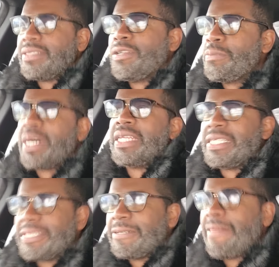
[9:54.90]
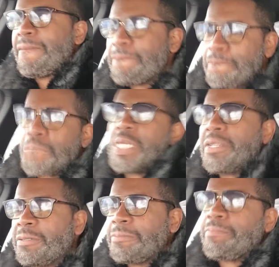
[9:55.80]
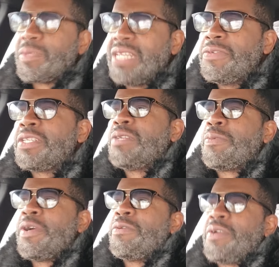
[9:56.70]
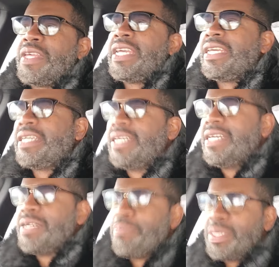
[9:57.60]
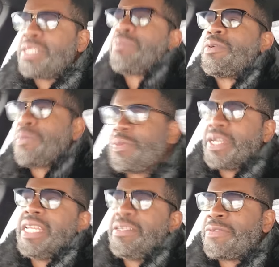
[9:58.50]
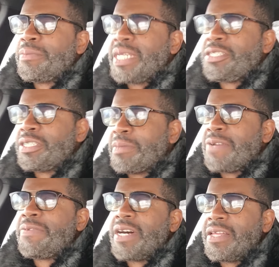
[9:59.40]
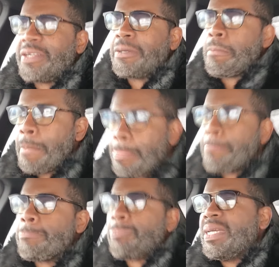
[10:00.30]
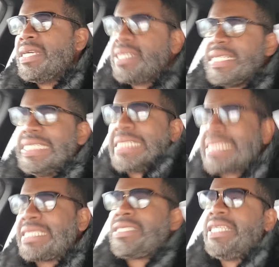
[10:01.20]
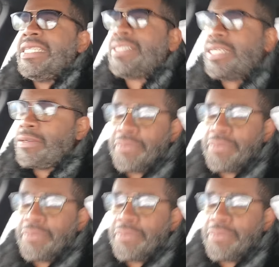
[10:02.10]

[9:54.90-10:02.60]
Nobody, you know, even to the point where they misappropriate information. My father is a